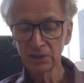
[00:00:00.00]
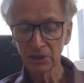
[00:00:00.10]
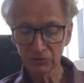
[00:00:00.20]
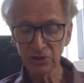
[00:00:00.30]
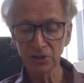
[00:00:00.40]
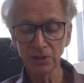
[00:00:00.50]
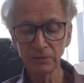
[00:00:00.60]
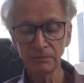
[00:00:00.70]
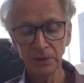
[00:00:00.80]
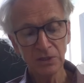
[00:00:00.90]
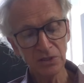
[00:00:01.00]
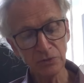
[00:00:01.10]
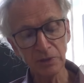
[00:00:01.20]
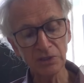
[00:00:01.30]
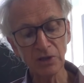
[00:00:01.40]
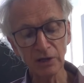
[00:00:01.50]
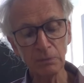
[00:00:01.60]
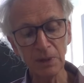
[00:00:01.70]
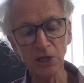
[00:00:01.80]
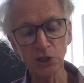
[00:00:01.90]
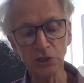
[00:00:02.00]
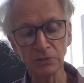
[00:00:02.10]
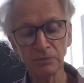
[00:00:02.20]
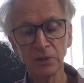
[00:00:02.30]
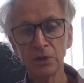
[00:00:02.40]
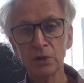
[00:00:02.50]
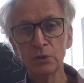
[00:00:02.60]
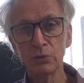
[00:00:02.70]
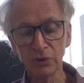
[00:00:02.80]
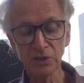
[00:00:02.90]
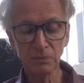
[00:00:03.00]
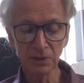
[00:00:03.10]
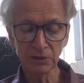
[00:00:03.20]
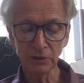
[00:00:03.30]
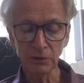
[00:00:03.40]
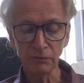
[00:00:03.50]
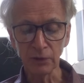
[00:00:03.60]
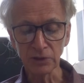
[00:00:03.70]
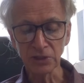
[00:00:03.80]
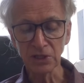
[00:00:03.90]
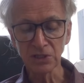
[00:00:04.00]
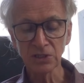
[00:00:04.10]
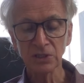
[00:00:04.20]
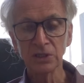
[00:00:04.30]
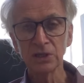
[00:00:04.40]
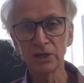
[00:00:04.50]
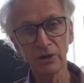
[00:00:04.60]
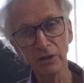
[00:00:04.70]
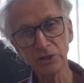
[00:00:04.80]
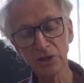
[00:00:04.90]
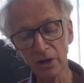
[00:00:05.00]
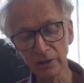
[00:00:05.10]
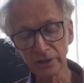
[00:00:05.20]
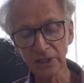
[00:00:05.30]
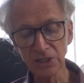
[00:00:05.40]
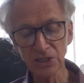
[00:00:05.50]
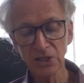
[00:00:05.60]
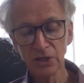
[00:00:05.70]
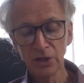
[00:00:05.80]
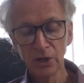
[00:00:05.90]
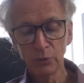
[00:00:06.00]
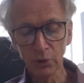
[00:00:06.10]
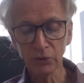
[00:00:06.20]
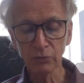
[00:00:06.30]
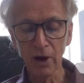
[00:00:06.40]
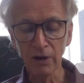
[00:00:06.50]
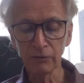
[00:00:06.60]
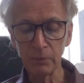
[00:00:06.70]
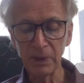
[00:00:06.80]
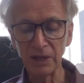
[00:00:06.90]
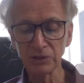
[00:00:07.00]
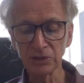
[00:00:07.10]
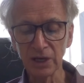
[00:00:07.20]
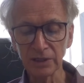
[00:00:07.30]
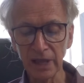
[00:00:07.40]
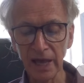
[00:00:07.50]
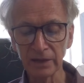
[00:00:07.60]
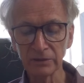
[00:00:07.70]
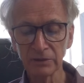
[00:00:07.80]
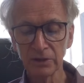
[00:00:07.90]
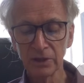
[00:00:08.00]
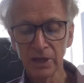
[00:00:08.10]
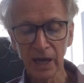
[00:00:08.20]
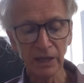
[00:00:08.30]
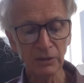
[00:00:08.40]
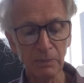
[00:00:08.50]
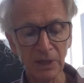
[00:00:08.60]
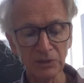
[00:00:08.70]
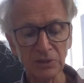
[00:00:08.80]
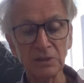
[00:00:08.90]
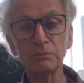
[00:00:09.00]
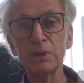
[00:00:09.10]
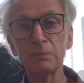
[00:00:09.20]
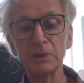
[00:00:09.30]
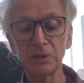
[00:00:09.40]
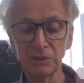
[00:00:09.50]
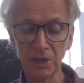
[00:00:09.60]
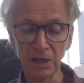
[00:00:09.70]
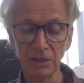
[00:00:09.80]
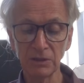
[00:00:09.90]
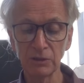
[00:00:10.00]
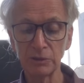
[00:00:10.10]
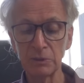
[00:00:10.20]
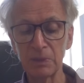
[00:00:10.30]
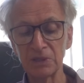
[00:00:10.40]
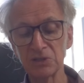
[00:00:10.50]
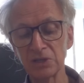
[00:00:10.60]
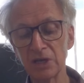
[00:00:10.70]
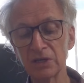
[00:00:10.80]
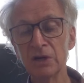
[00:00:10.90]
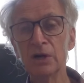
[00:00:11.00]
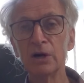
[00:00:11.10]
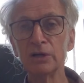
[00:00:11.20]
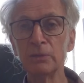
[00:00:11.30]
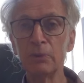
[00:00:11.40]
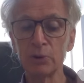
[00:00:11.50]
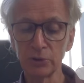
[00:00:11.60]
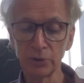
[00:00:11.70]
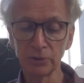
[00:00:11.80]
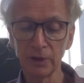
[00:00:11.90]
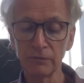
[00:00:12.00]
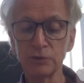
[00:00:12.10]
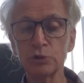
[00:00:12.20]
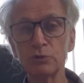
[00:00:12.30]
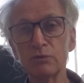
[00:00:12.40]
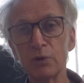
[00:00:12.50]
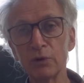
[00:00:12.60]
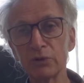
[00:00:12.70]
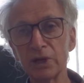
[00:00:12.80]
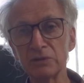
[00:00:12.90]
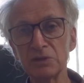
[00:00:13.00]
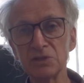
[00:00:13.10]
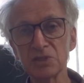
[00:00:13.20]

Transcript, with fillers: until Israel's occupation with its military forces and all its colonies withdraw from Palestine land and the Palestinian people attain their independent state on the border of June fourth, nineteen